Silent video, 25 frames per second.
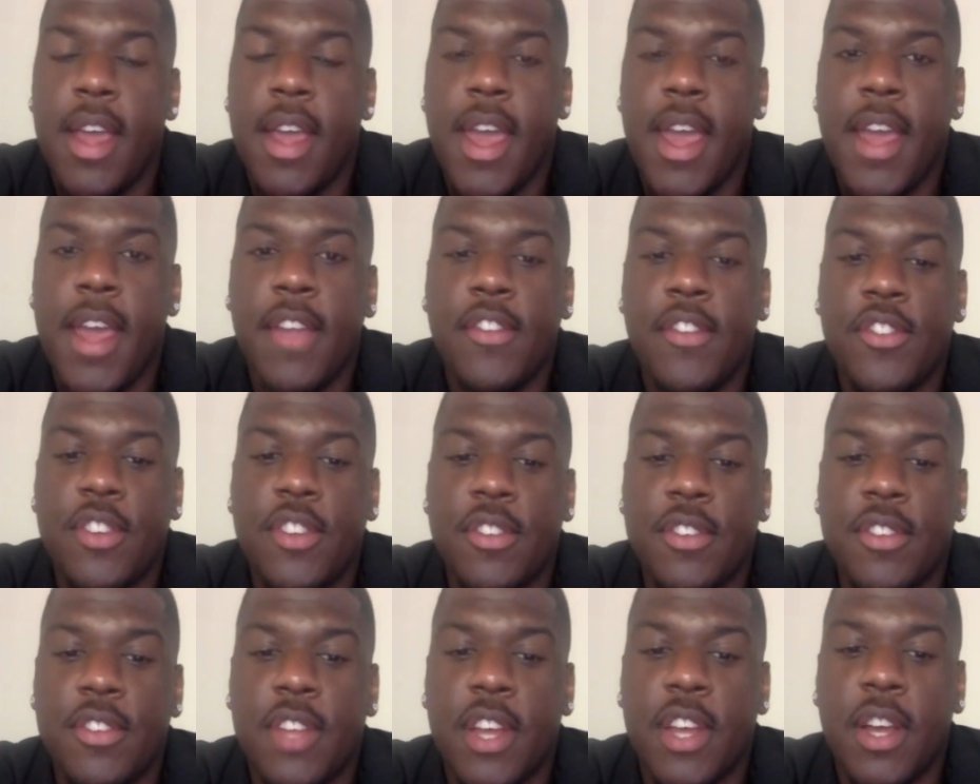and
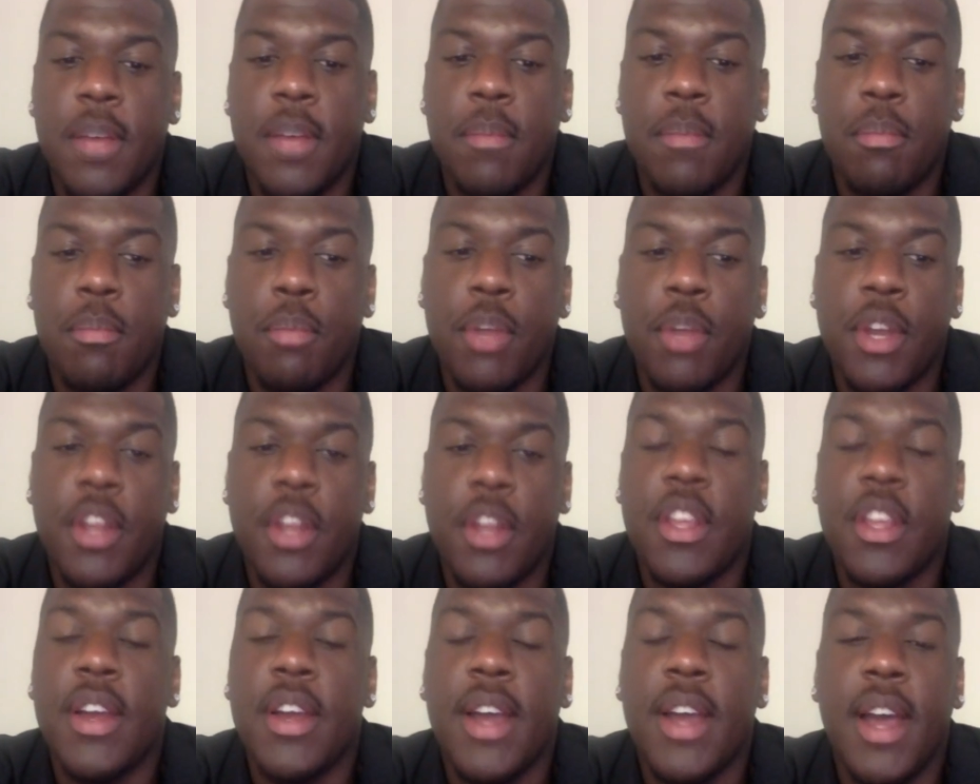just bringing the
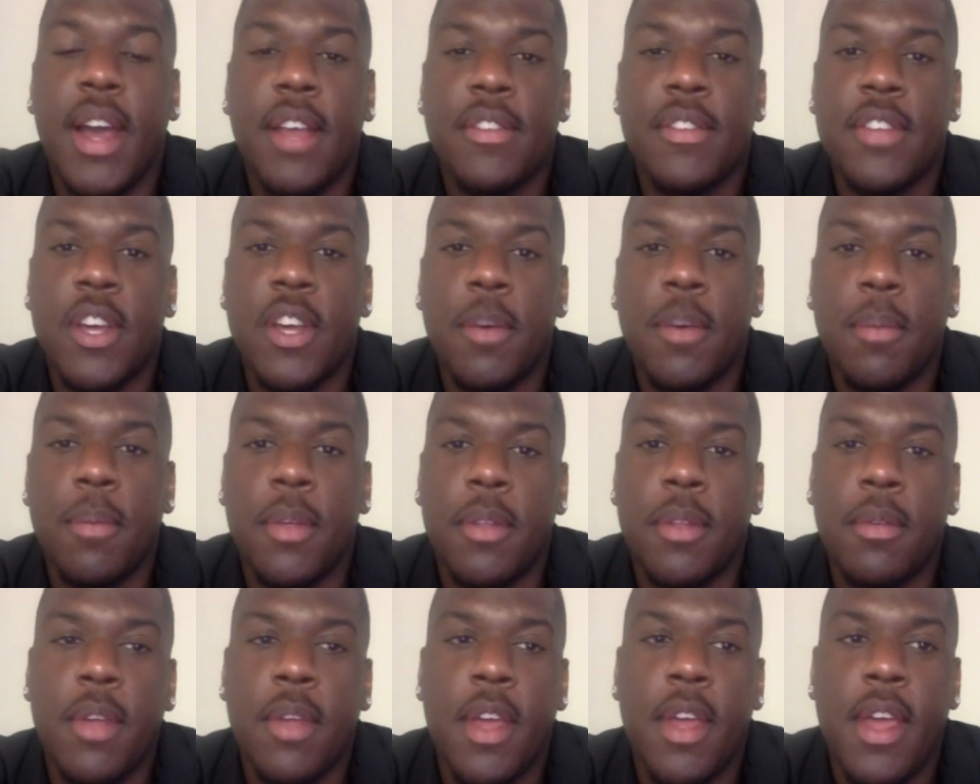young guys up
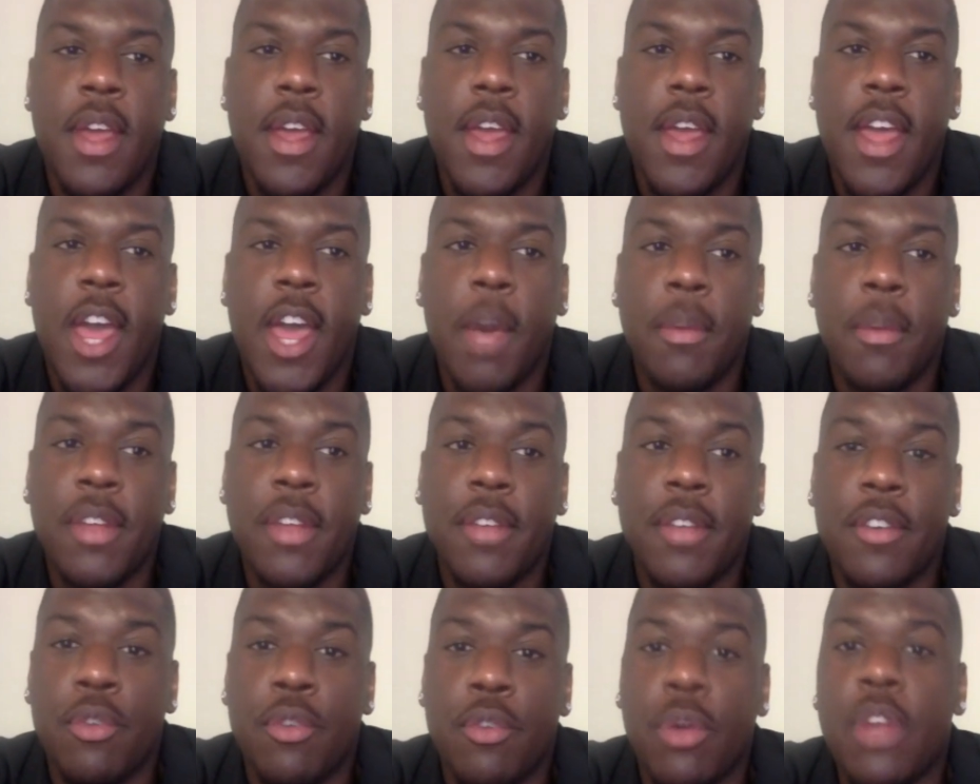and helping to
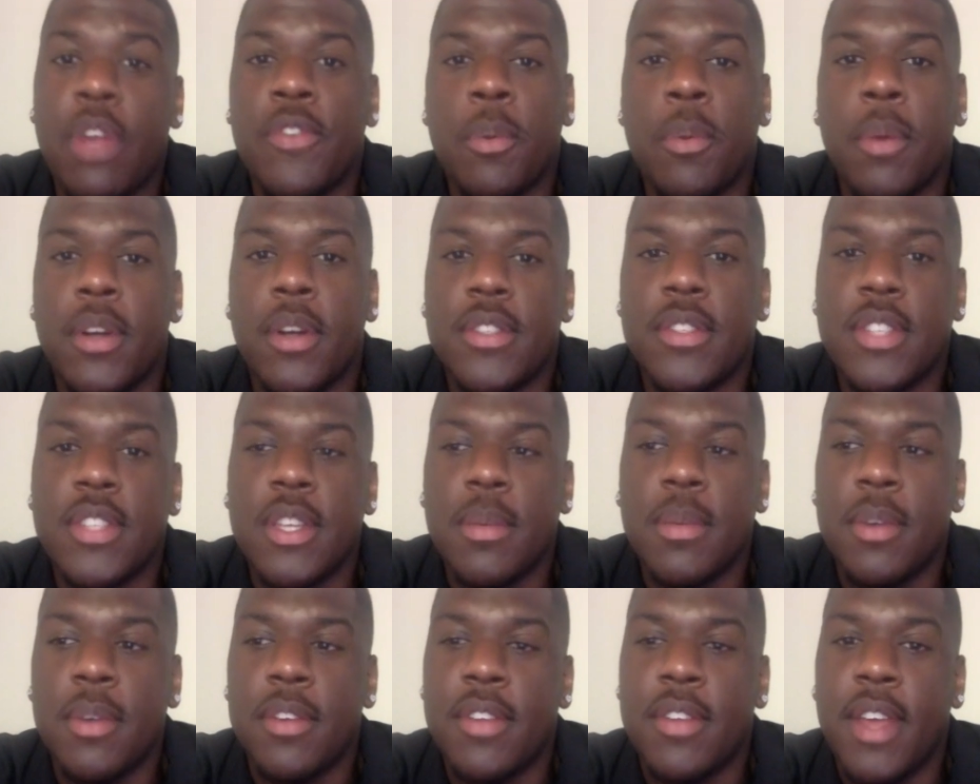have a great football
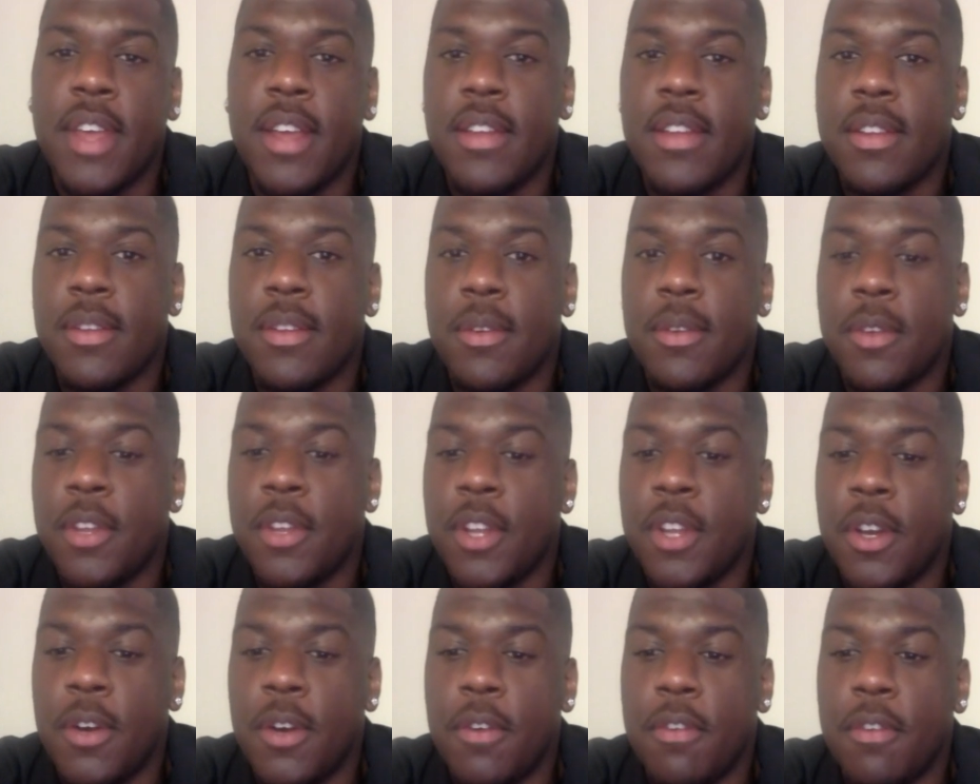team, because that,
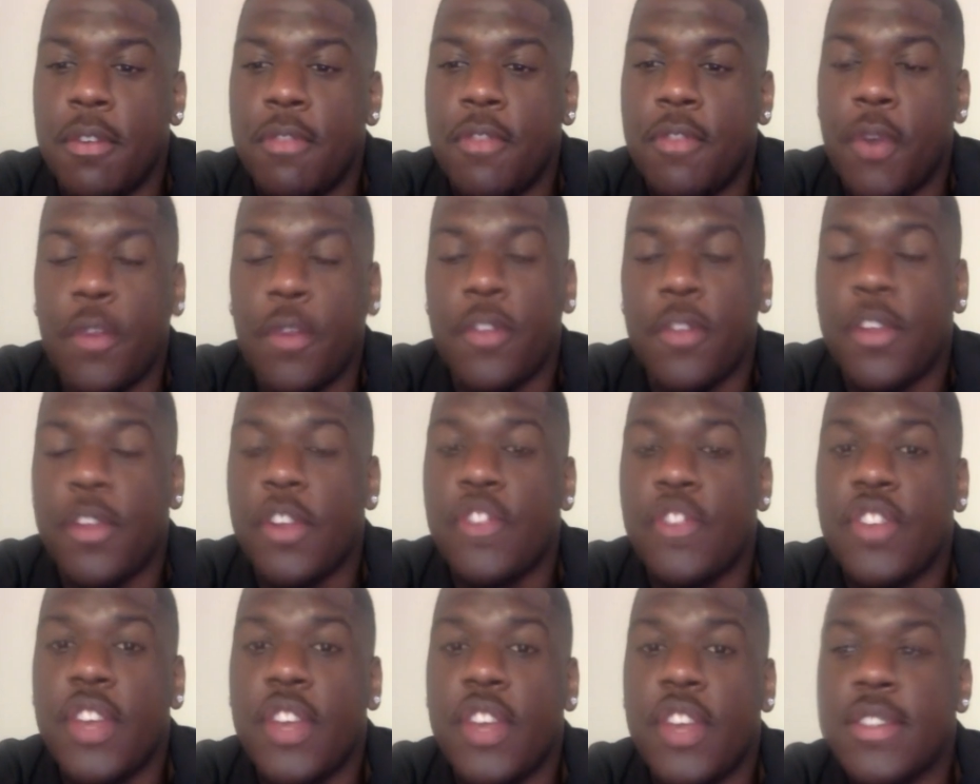furthers our
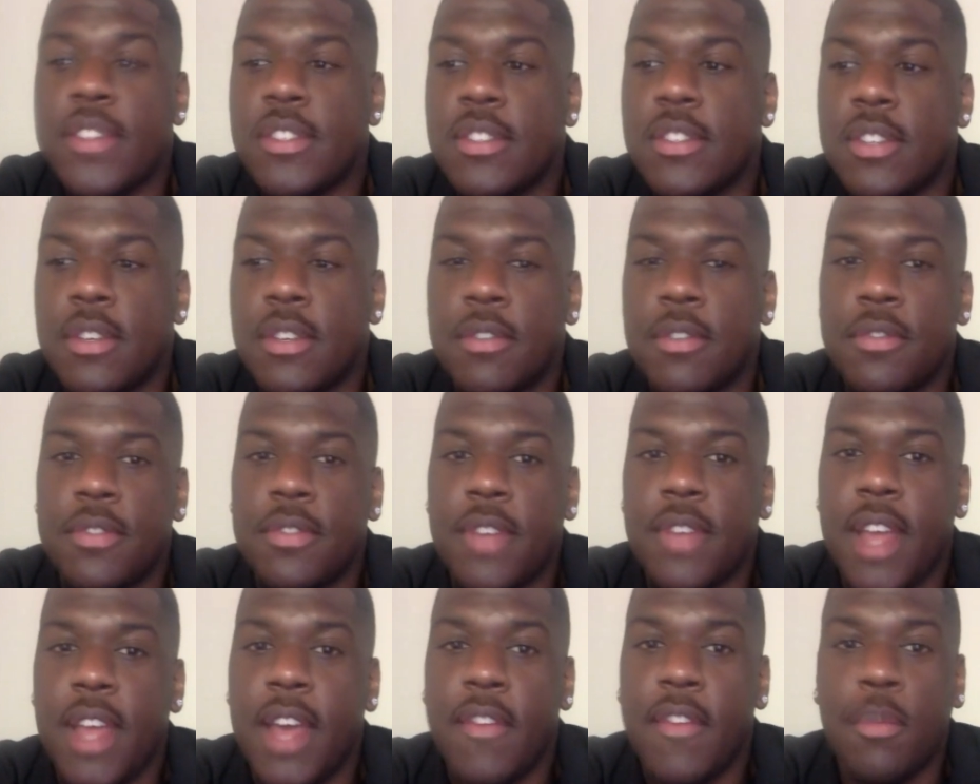chances of
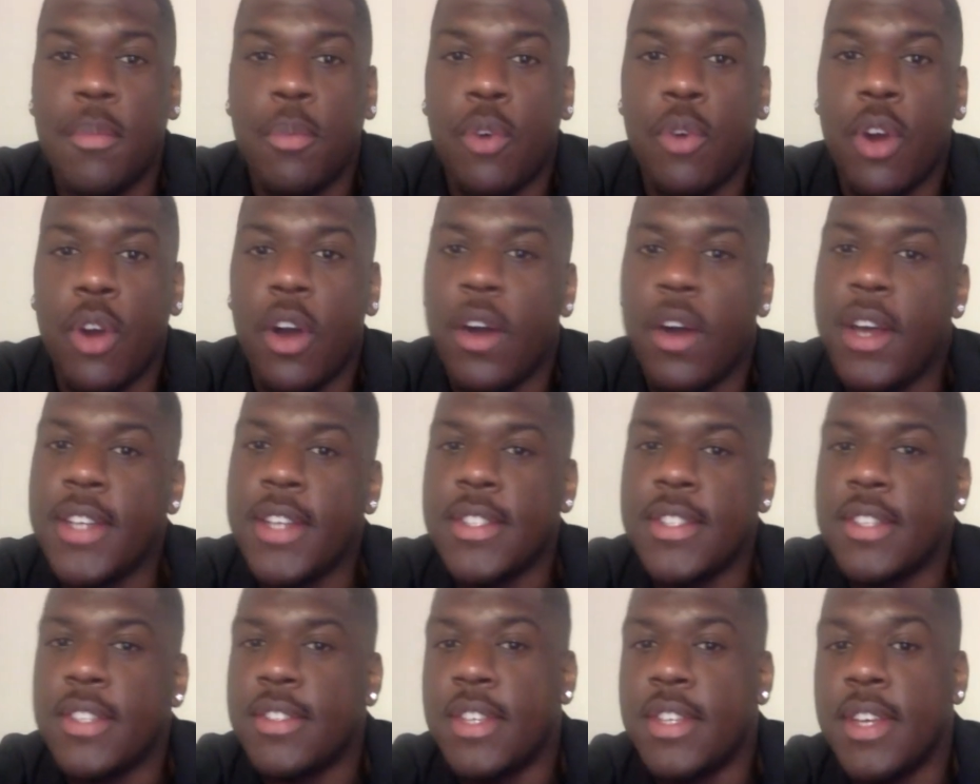having more all
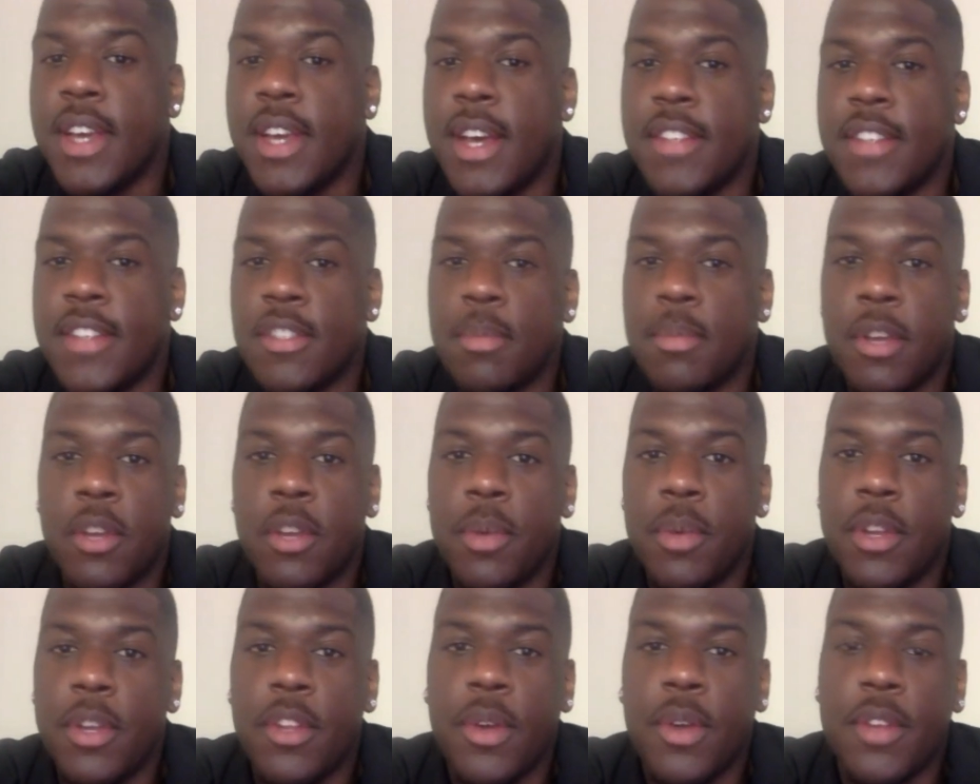ACC guys the better
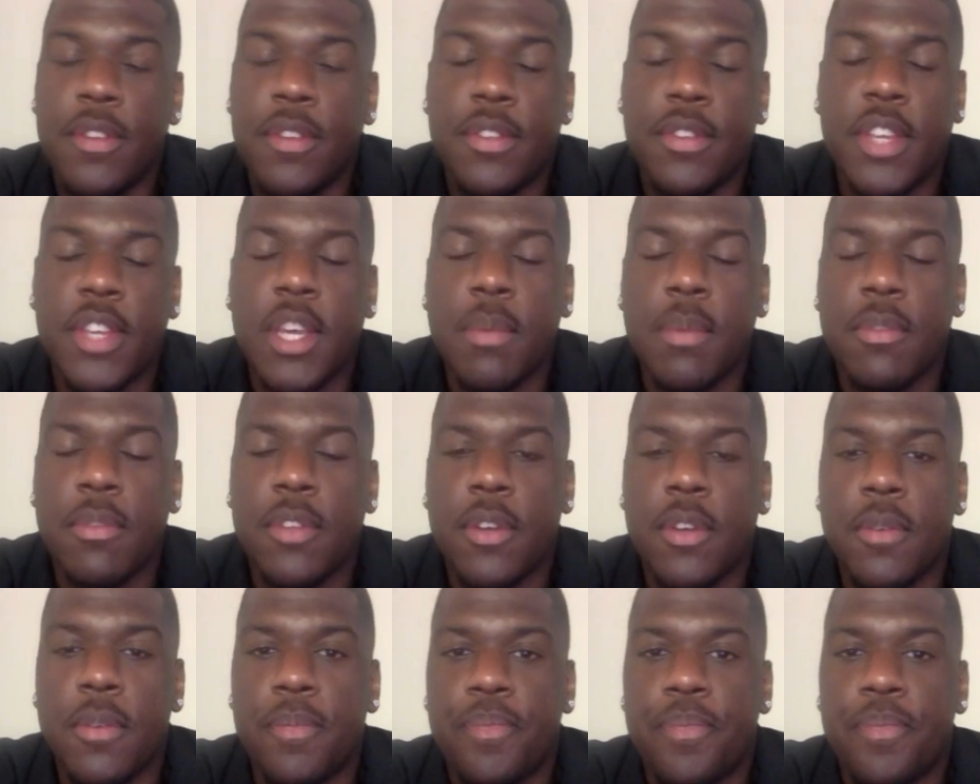we do as a team. So.